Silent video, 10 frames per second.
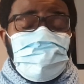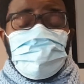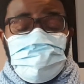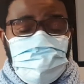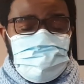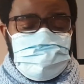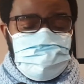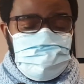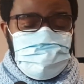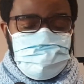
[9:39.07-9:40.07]
or hug
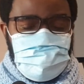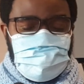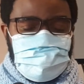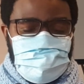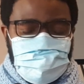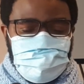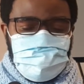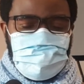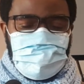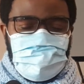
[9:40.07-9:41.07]
each other right now,
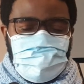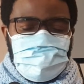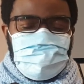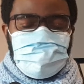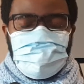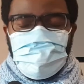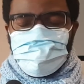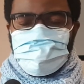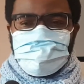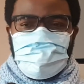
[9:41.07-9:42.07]
the
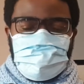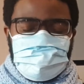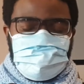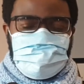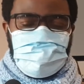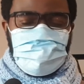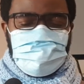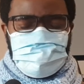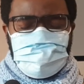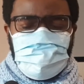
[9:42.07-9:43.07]
love remains, and
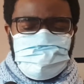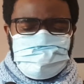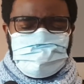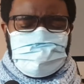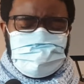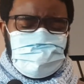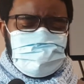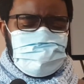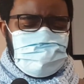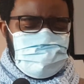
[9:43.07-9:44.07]
this love
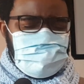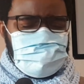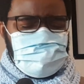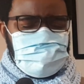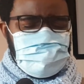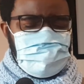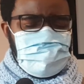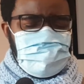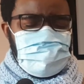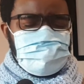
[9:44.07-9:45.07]
transcends distance,
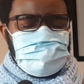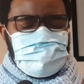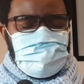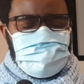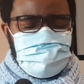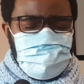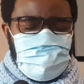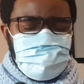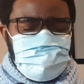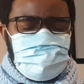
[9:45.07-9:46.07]
it transcends
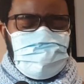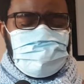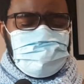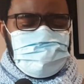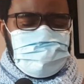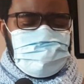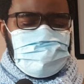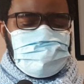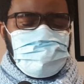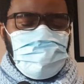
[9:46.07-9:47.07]
boundaries, and it
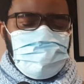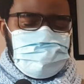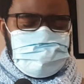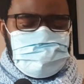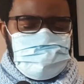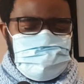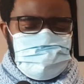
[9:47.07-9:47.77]
transcends borders.